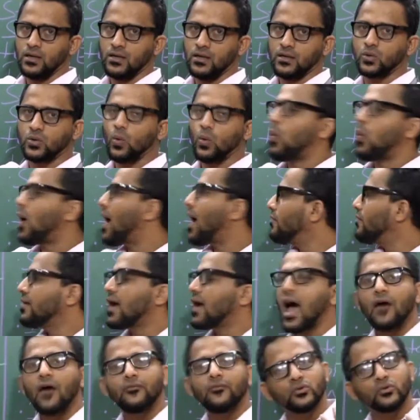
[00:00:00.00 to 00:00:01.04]
So why we
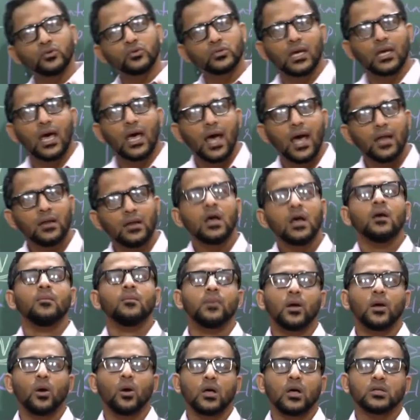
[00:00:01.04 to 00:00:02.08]
have to scan?
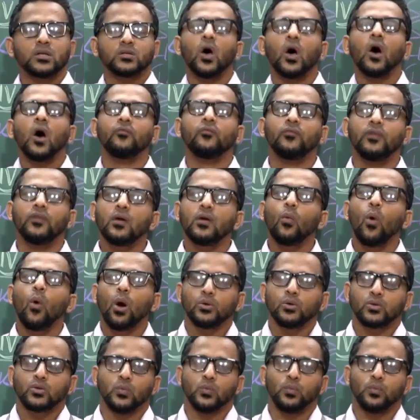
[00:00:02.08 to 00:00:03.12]
Because we
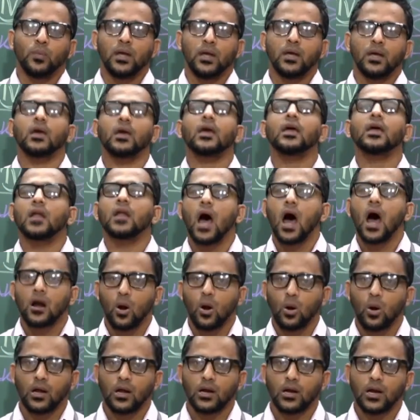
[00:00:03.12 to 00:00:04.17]
want to make in our
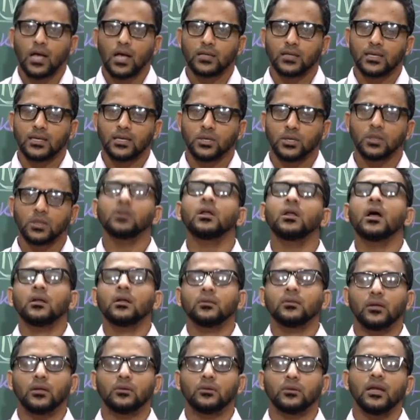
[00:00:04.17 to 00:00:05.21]
organization
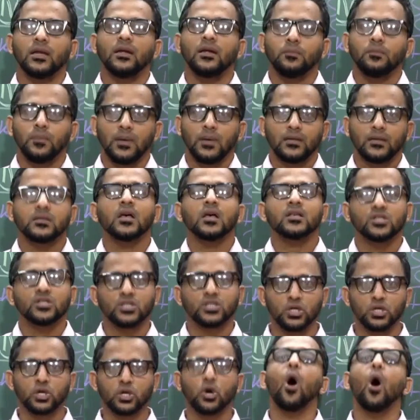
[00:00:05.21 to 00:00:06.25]
the three P's
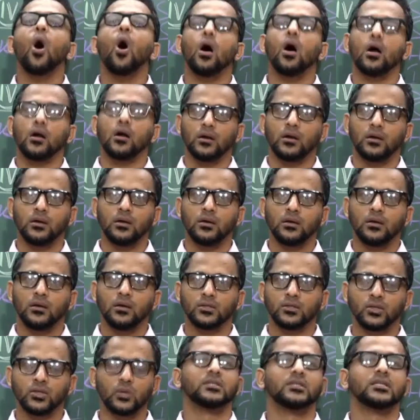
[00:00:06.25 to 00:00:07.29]
strong.
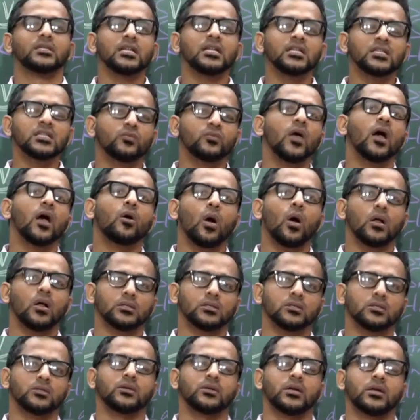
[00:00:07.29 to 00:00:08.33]
So since we are
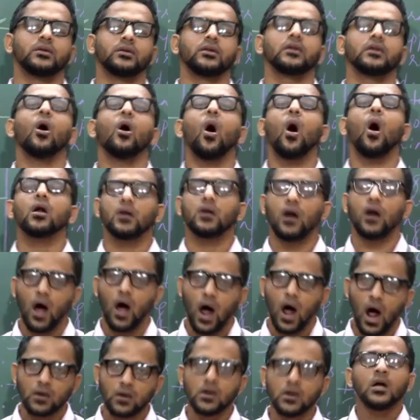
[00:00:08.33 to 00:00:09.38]
concentrating on
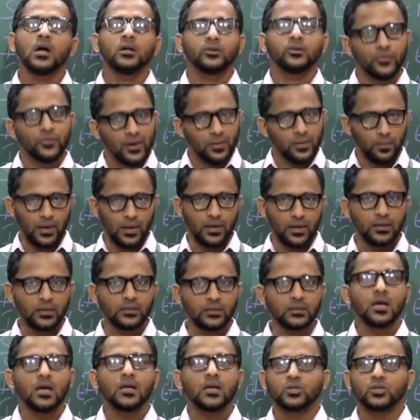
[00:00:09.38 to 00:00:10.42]
our three
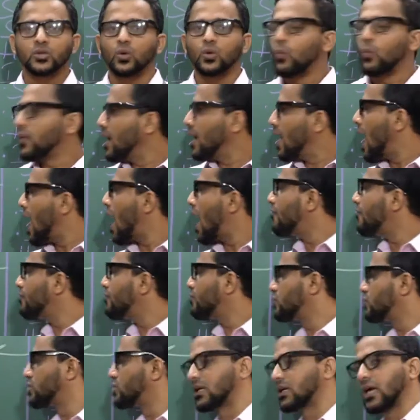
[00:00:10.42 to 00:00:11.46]
P's, so we have
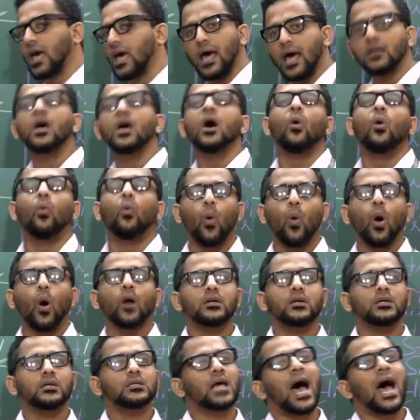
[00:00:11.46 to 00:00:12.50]
to scan what
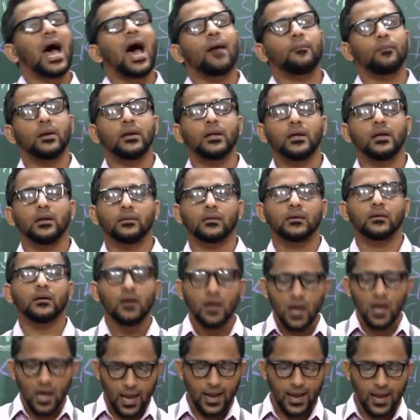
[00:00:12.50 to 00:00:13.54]
is happening in the
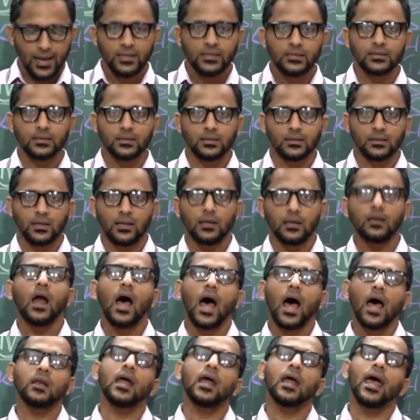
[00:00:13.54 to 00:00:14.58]
internal
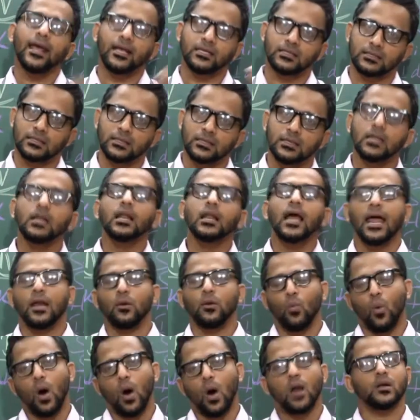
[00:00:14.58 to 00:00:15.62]
and external
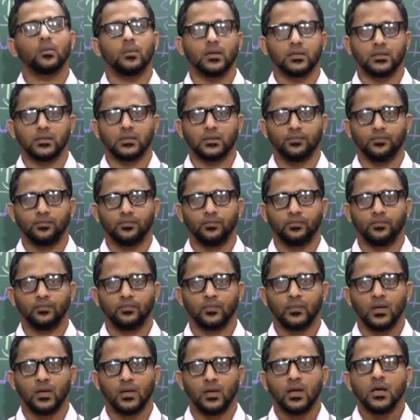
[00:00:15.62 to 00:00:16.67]
environment.
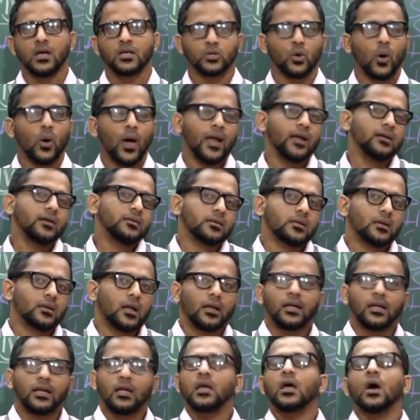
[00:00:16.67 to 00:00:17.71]
So
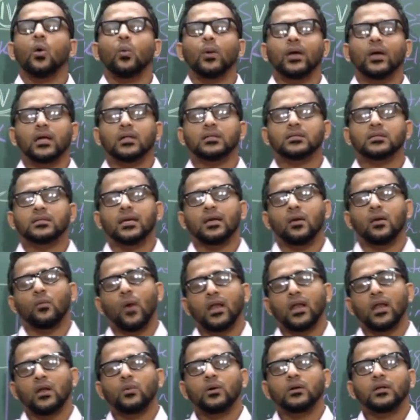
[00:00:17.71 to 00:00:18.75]
internally, we can say
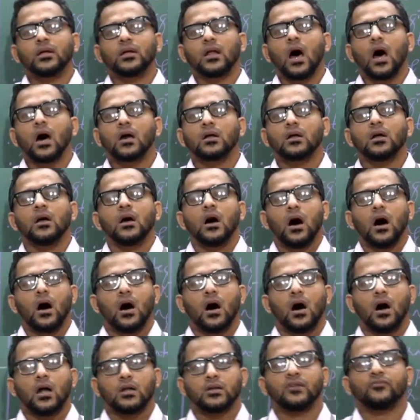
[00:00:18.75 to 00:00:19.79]
whenever there
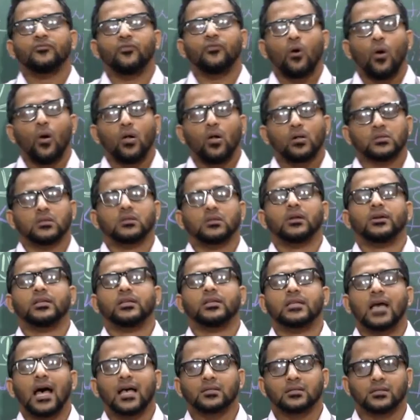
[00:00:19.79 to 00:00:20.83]
are defaults, the
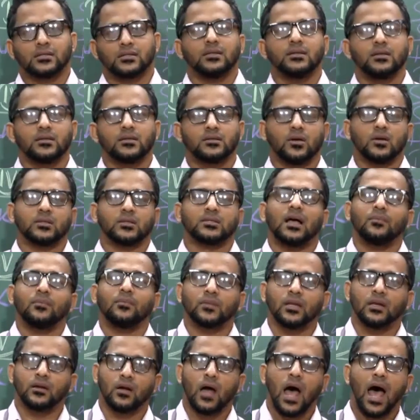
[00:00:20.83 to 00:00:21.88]
disasters or
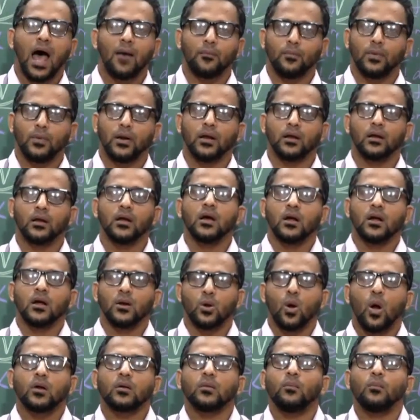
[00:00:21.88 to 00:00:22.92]
something happening
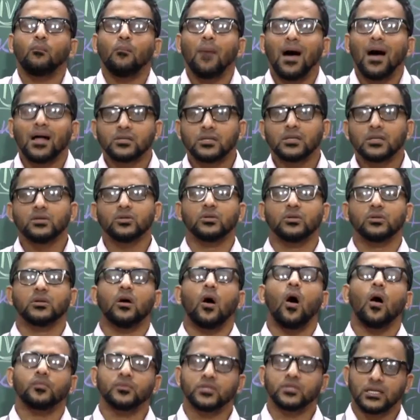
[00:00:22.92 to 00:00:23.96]
not matching to the
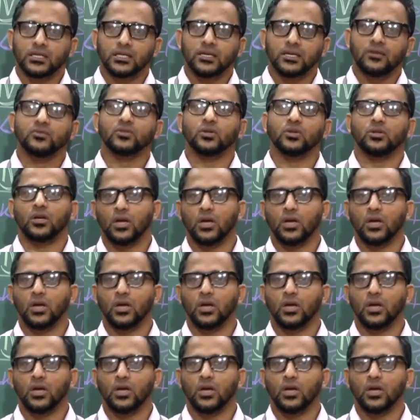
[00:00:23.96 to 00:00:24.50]
objectives or the